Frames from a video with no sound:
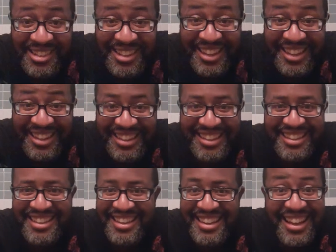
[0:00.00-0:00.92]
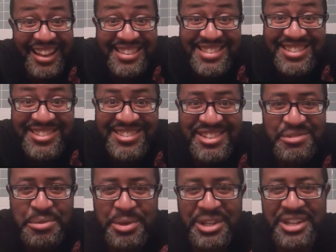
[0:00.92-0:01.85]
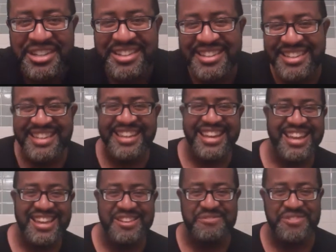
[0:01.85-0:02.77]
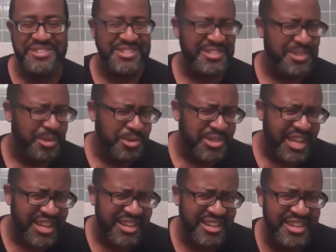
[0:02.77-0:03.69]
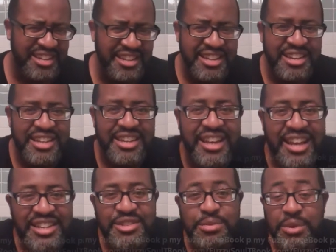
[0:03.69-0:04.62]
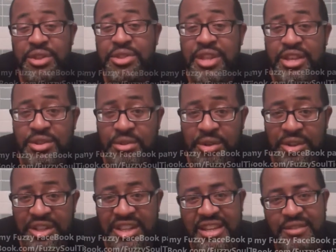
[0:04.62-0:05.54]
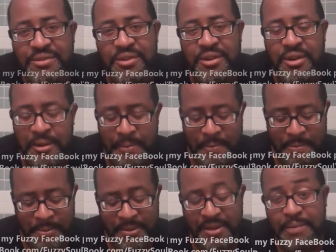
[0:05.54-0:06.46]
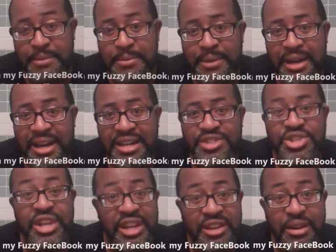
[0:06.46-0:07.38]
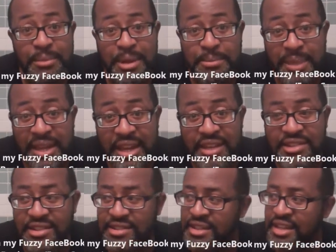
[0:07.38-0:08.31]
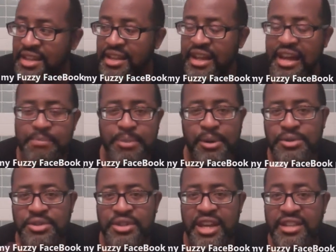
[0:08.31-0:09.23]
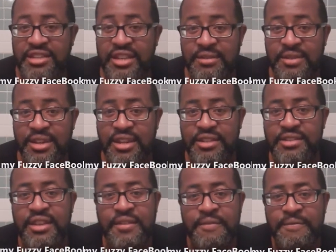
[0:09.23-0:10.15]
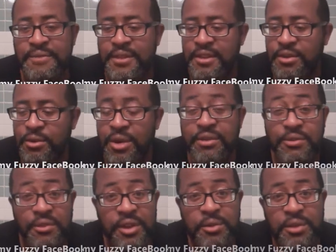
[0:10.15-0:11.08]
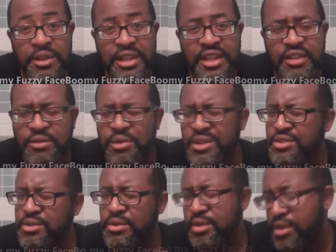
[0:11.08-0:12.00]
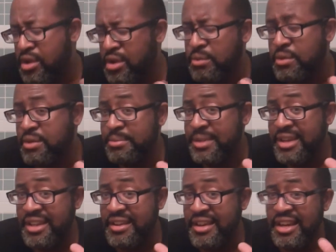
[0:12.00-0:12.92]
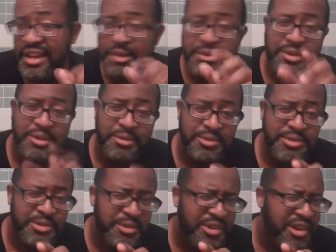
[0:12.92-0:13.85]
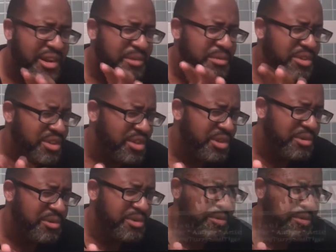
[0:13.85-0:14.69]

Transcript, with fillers: Hey, how's it going, everybody? Hey, Fuzzy Soul Tiger here. I just want to thank you all again for coming by, checking out my page as I post activities quite frequently of what's going on with me, and I want to know what's going on with you